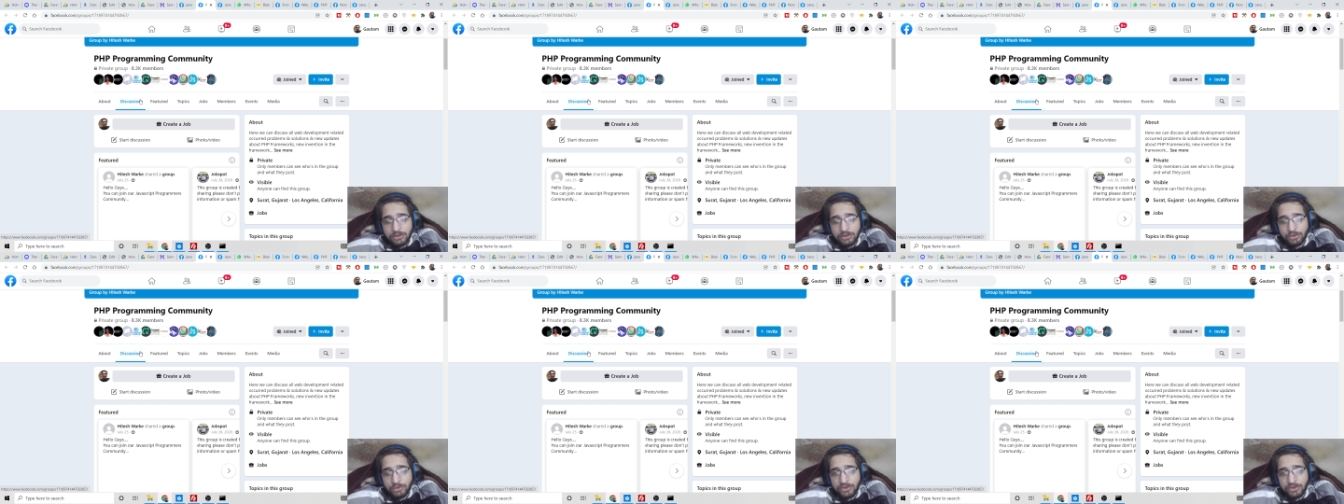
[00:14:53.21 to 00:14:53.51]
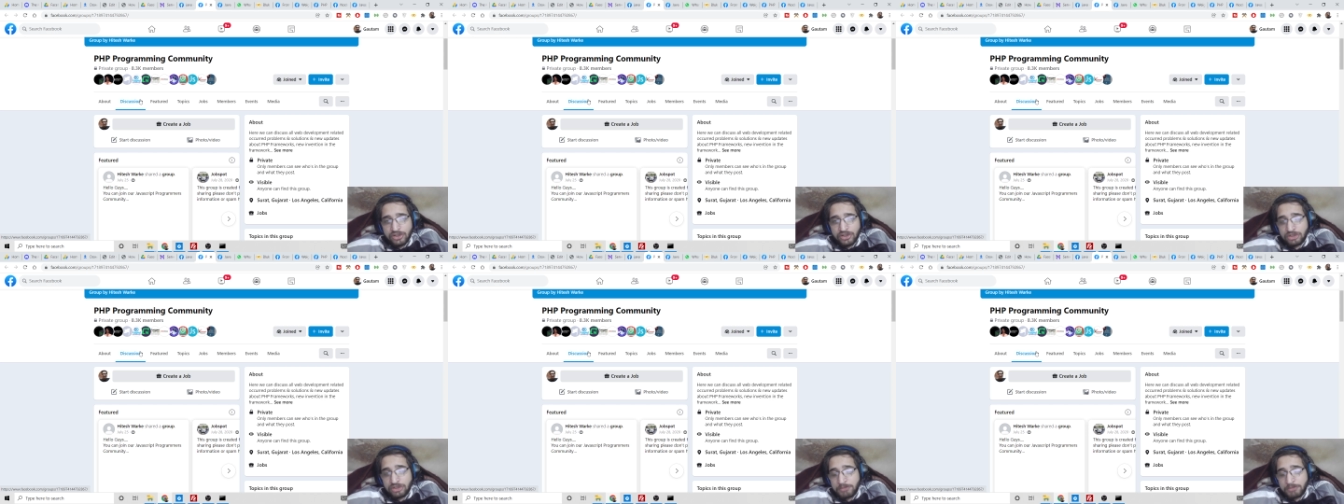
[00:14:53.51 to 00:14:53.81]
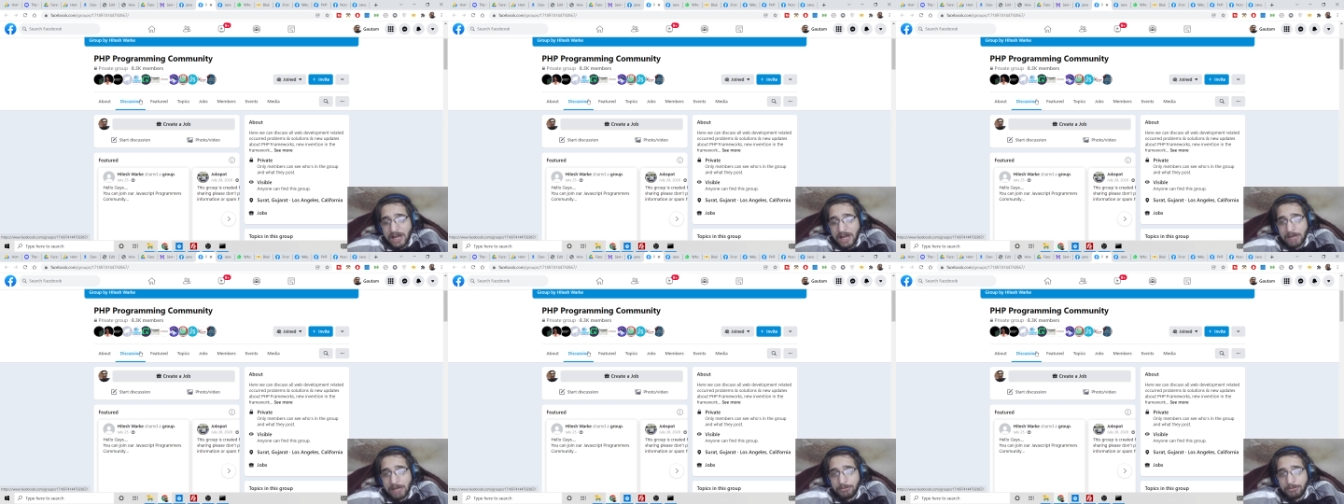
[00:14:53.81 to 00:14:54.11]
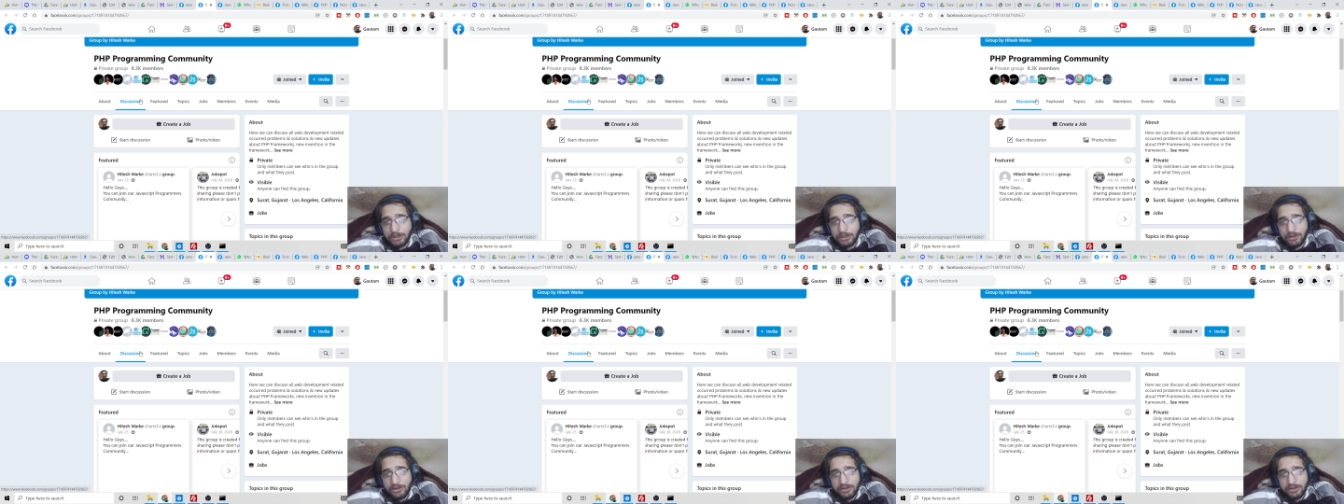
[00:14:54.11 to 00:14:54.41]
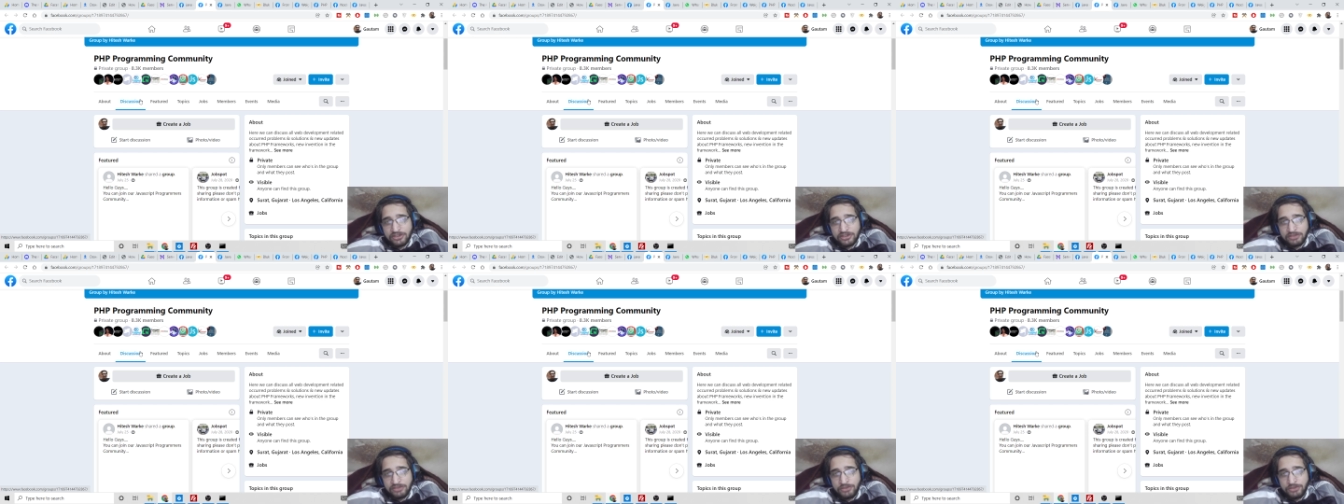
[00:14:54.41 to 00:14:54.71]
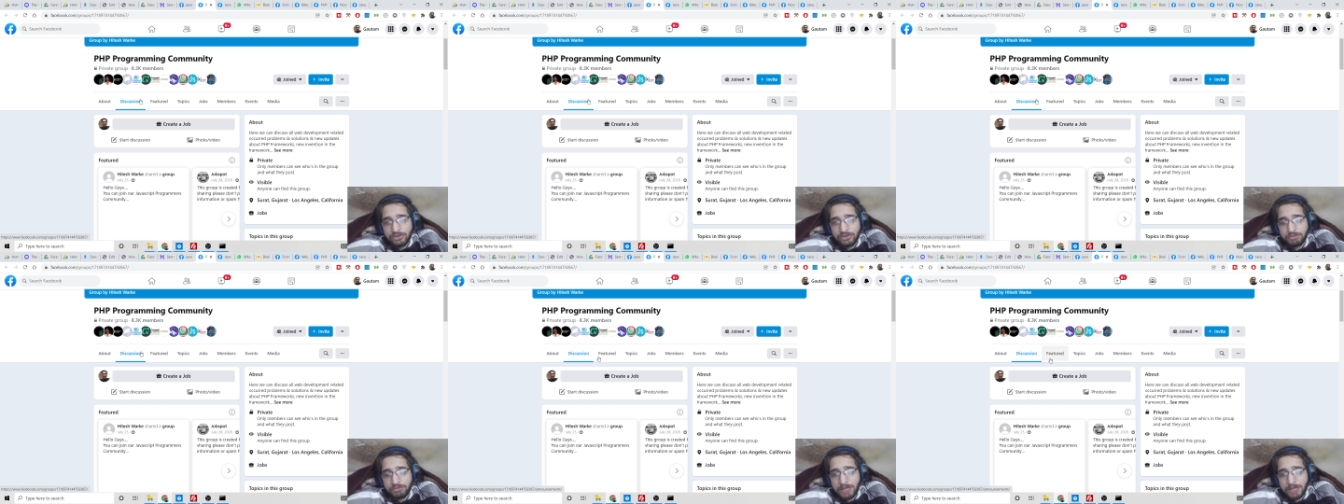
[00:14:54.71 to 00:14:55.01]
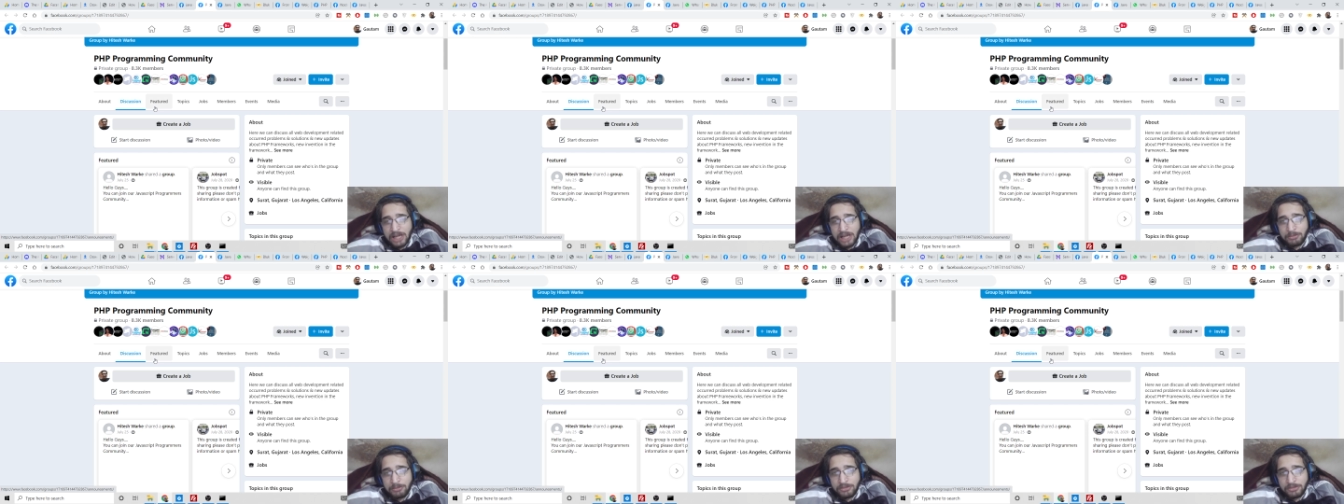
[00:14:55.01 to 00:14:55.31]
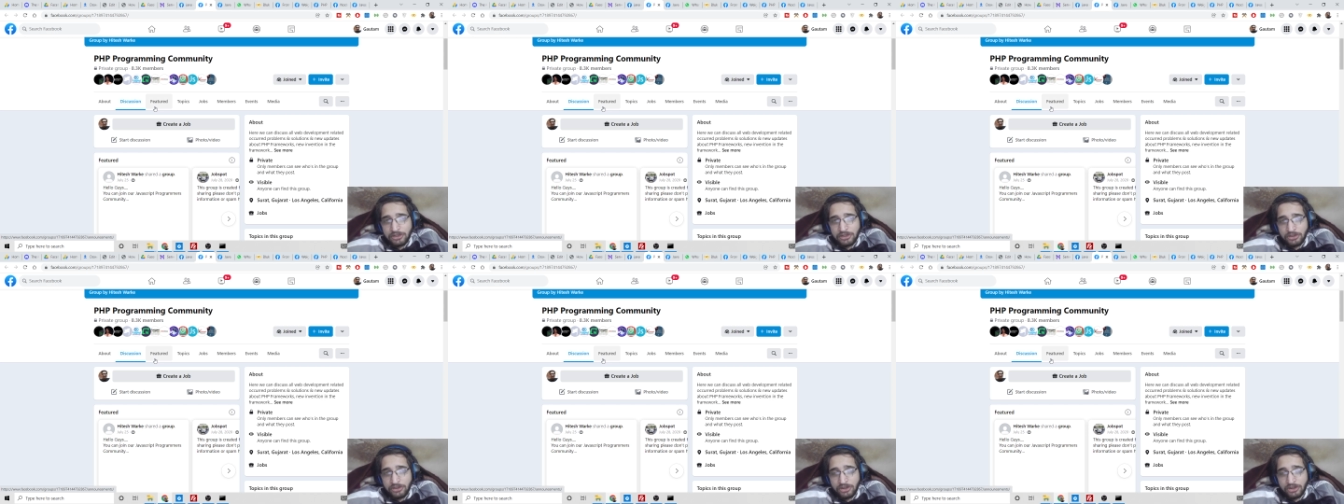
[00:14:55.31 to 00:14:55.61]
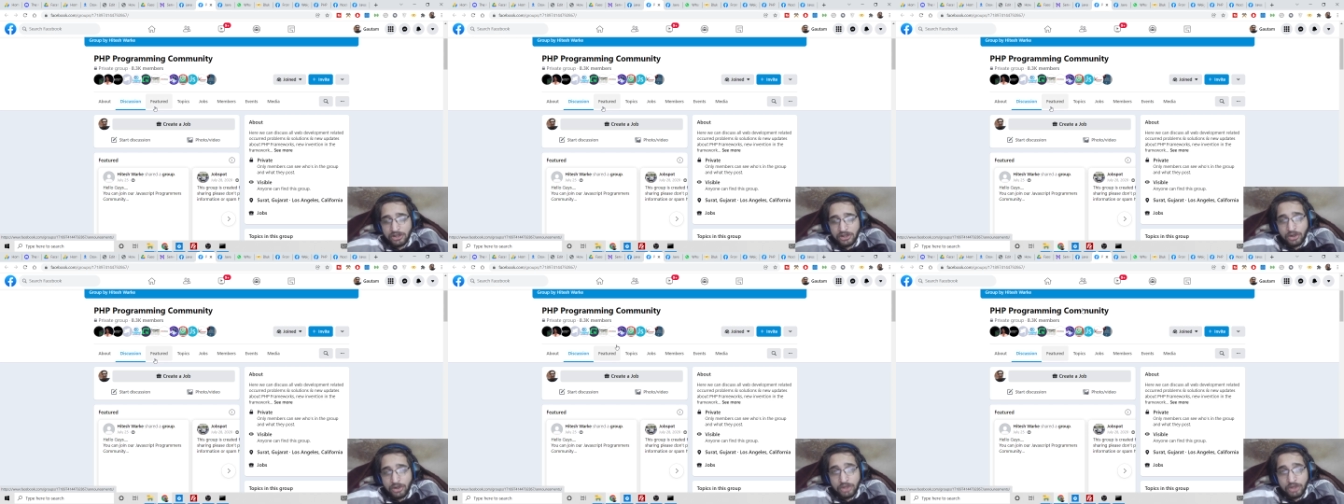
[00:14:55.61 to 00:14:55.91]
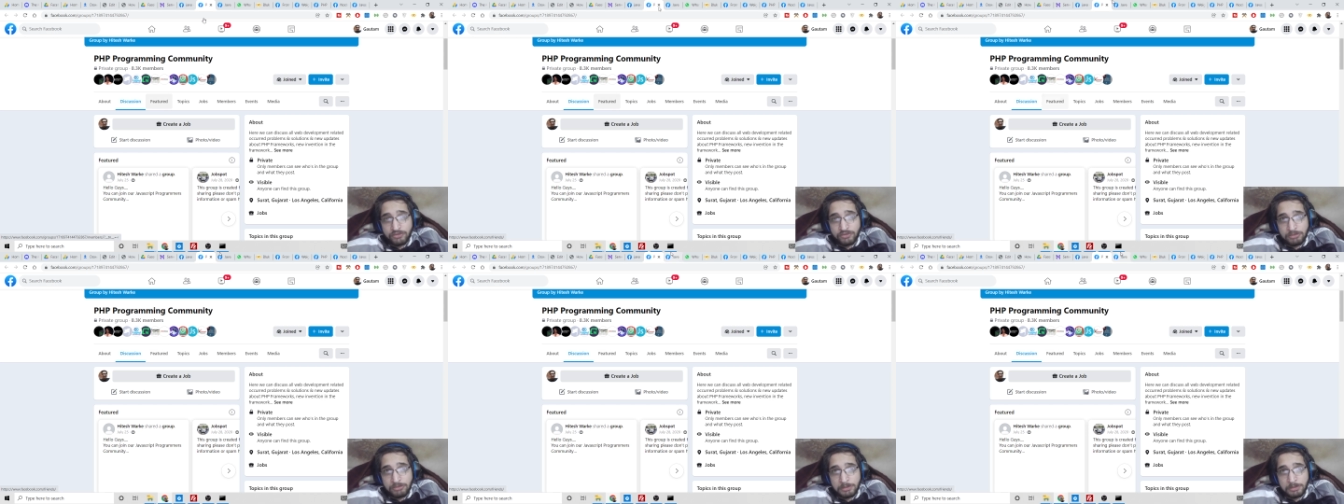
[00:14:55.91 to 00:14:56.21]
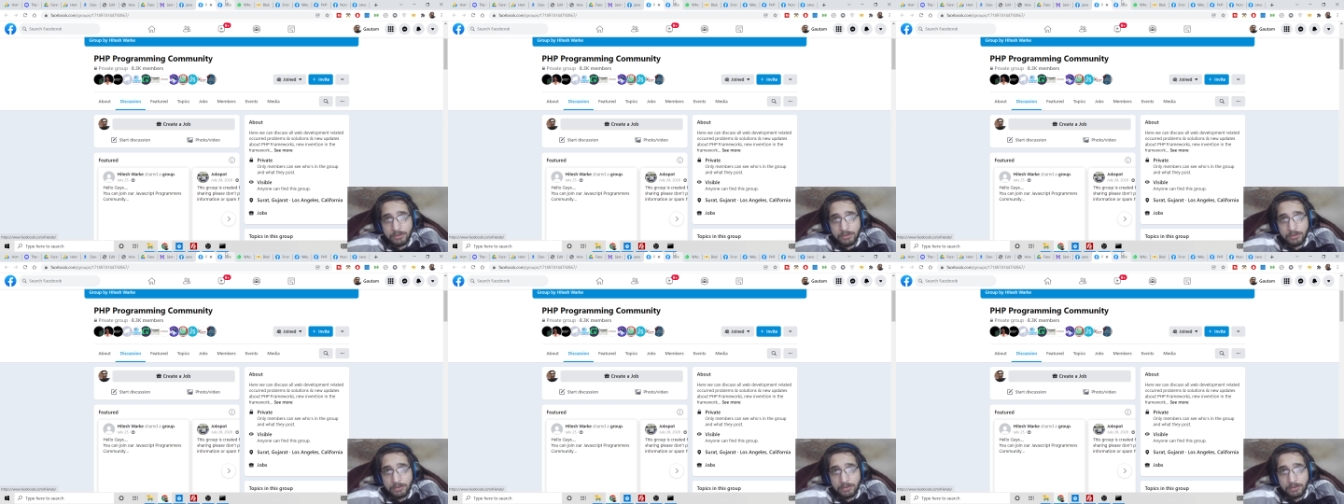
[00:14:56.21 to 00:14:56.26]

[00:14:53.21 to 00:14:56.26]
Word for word: do not spam because if you spam your account would be